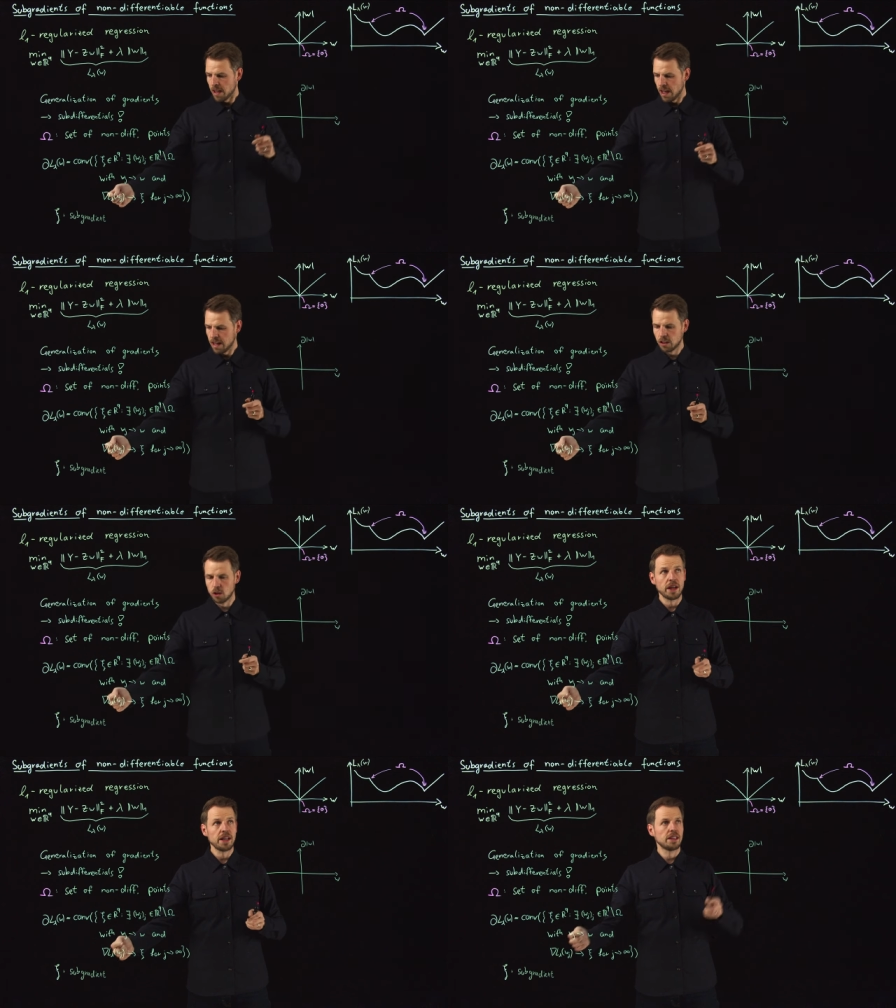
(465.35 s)
and the
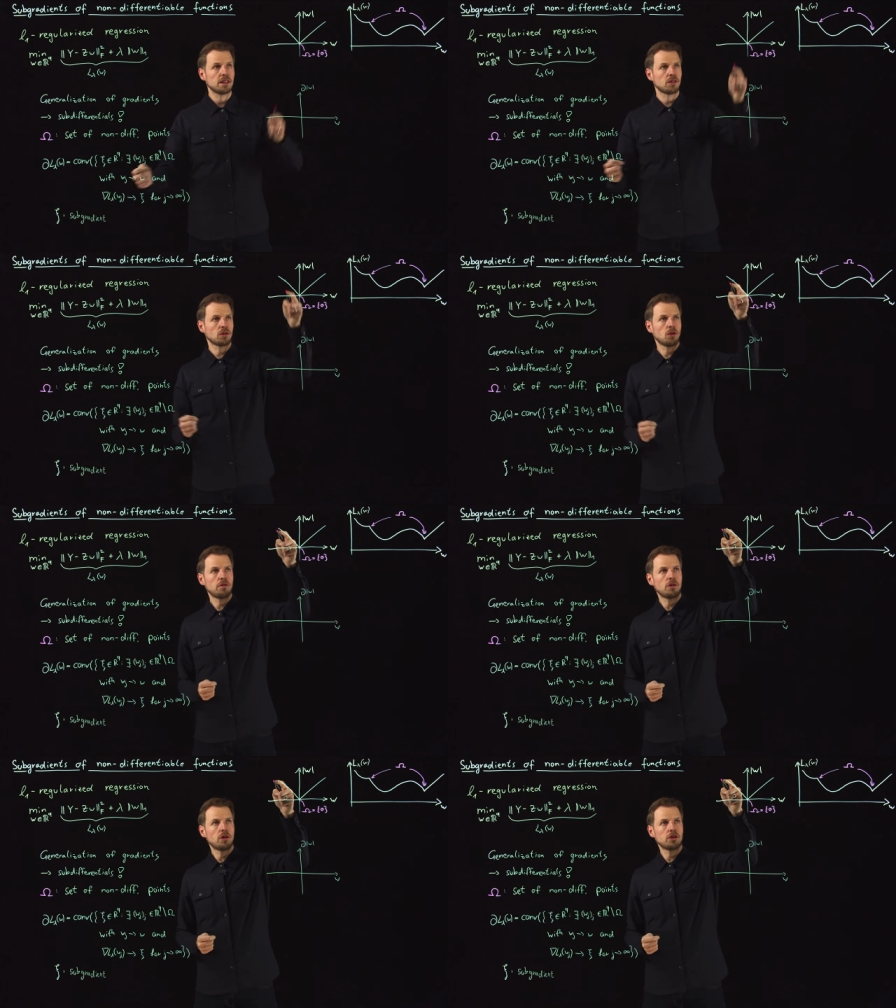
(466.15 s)
gradients
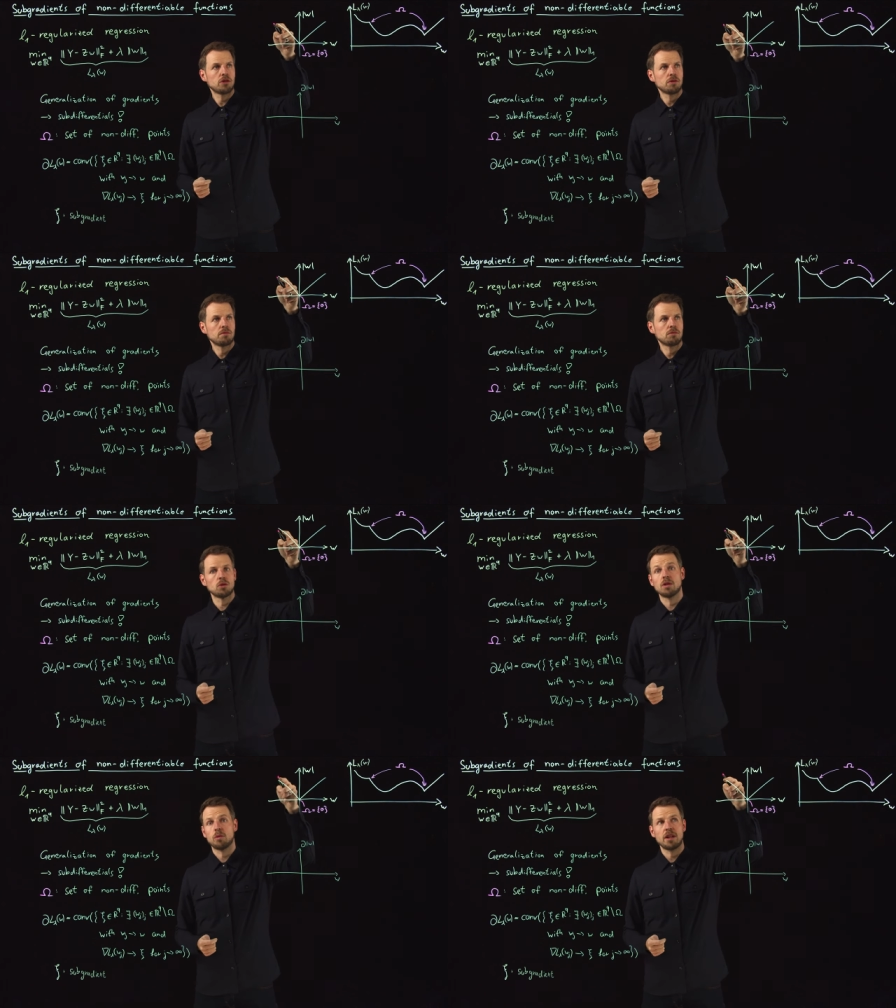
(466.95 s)
converge, so
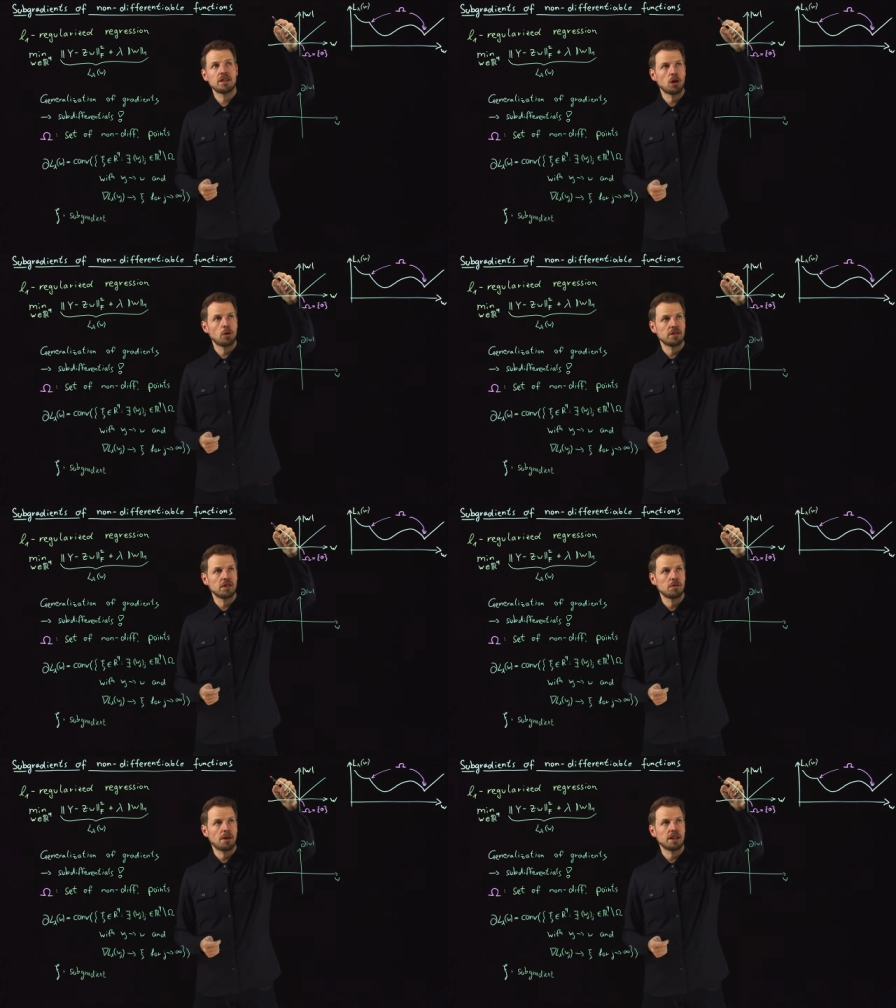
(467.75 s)
the gradient always
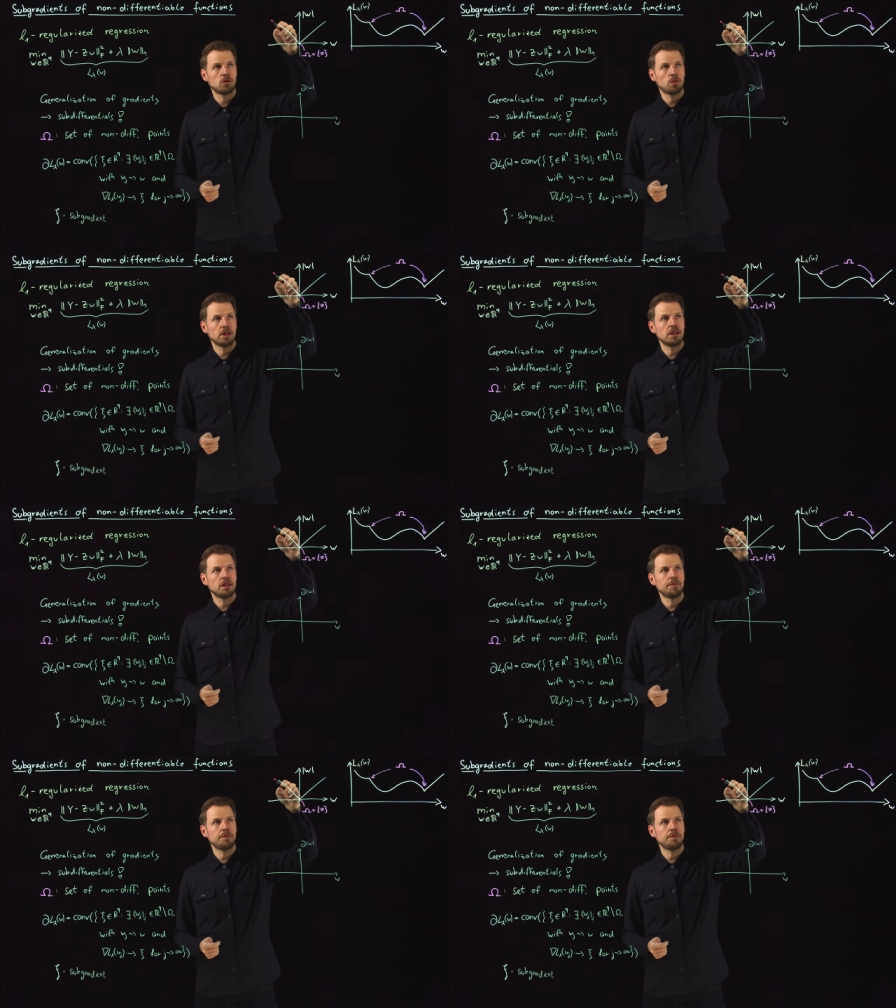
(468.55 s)
is -1 here.